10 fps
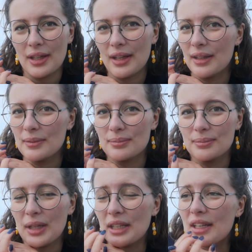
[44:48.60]

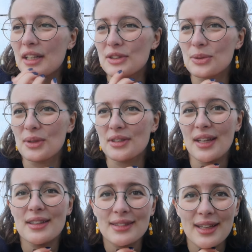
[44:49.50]
Um, and then I just want to
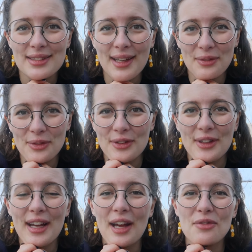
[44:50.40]
say stay safe,
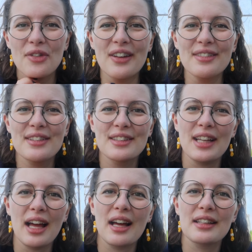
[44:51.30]
have fun,
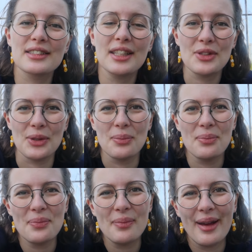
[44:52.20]
and see you
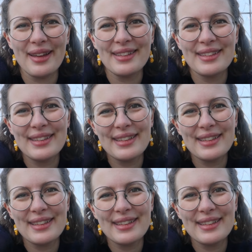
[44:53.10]
soon. Bye!